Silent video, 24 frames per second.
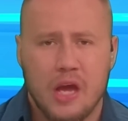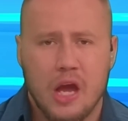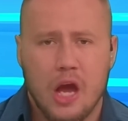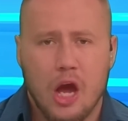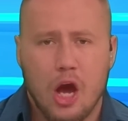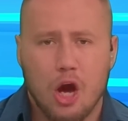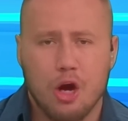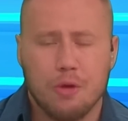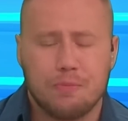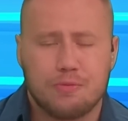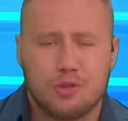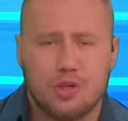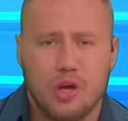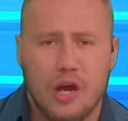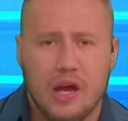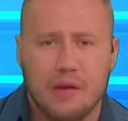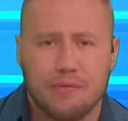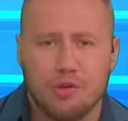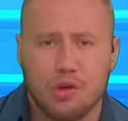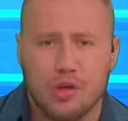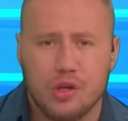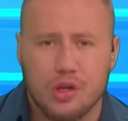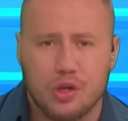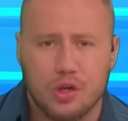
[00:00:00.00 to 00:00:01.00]
Hope to
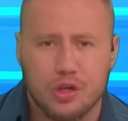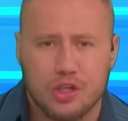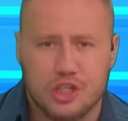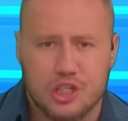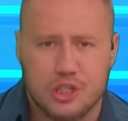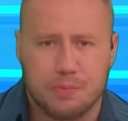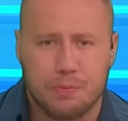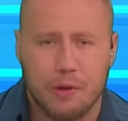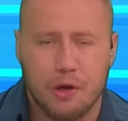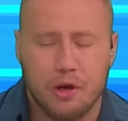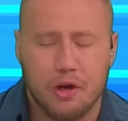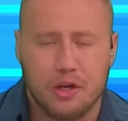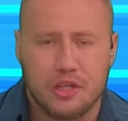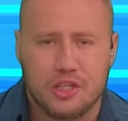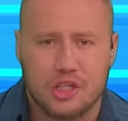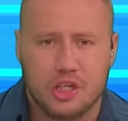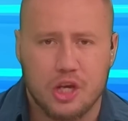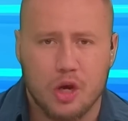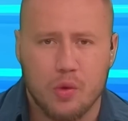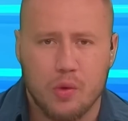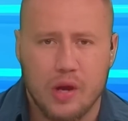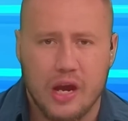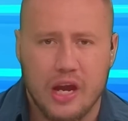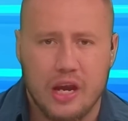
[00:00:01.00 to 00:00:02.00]
have you in good spirits. I
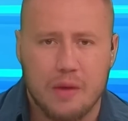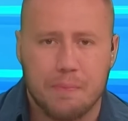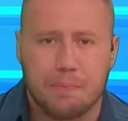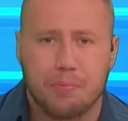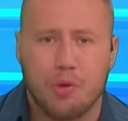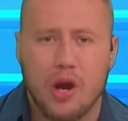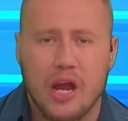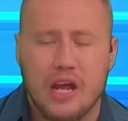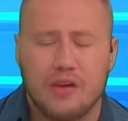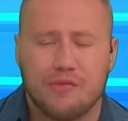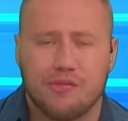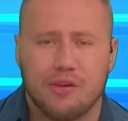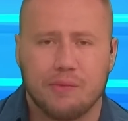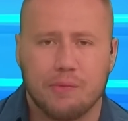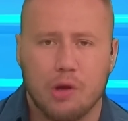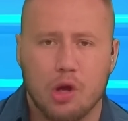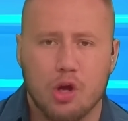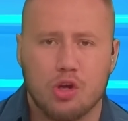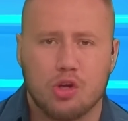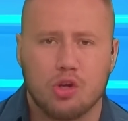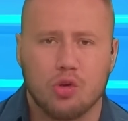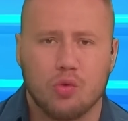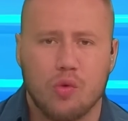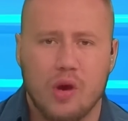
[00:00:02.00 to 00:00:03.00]
know we had a break from
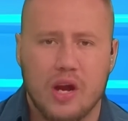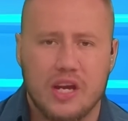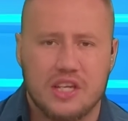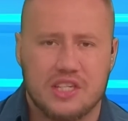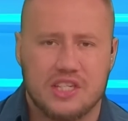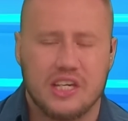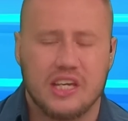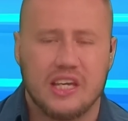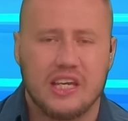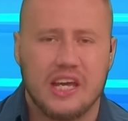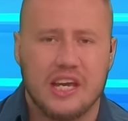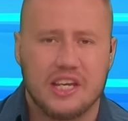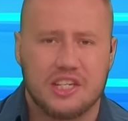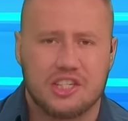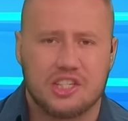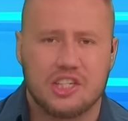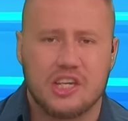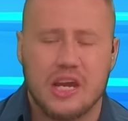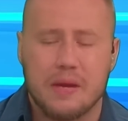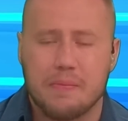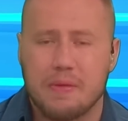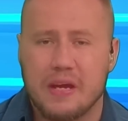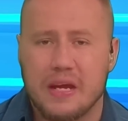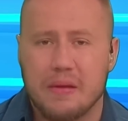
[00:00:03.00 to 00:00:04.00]
local racing
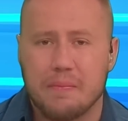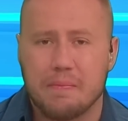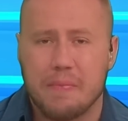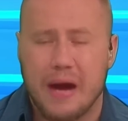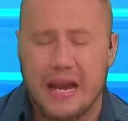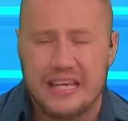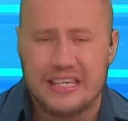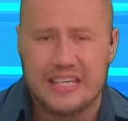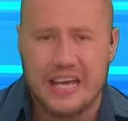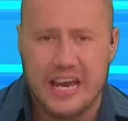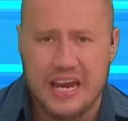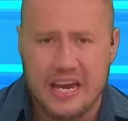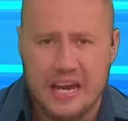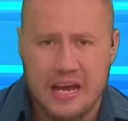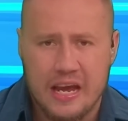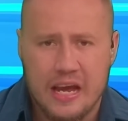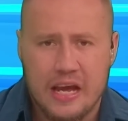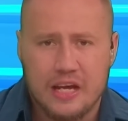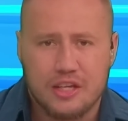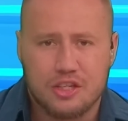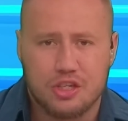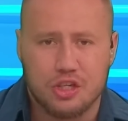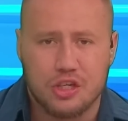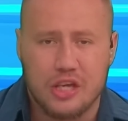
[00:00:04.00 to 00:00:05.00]
yesterday being Monday.
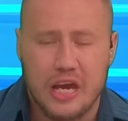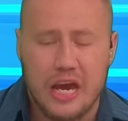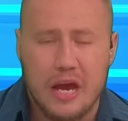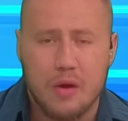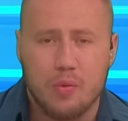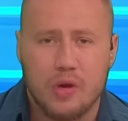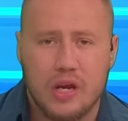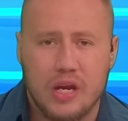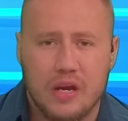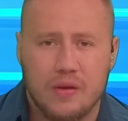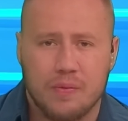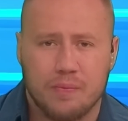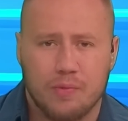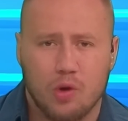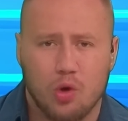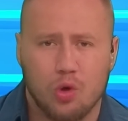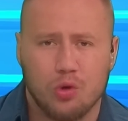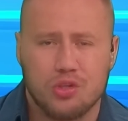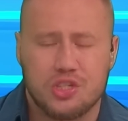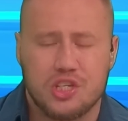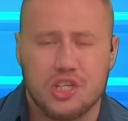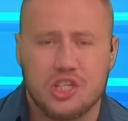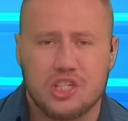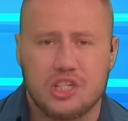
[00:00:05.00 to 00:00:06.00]
Today we
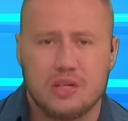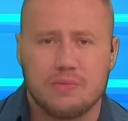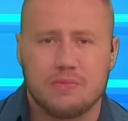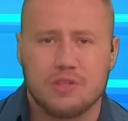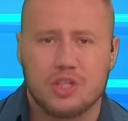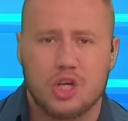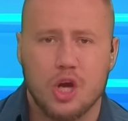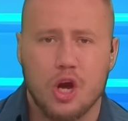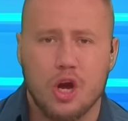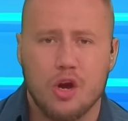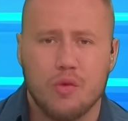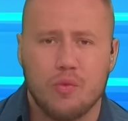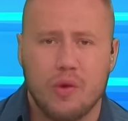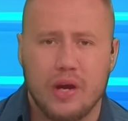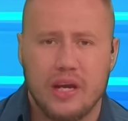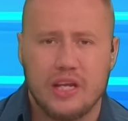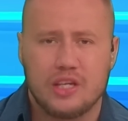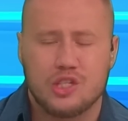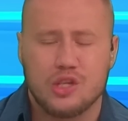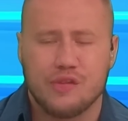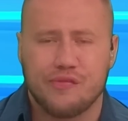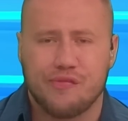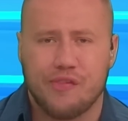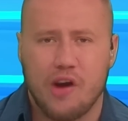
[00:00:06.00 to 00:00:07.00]
all systems go
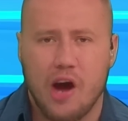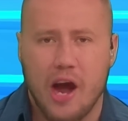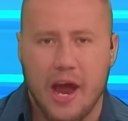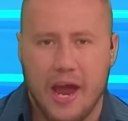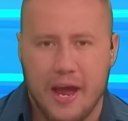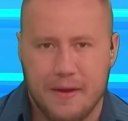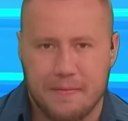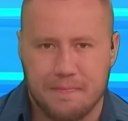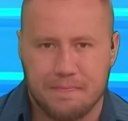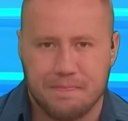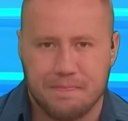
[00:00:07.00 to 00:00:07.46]
ready to fire.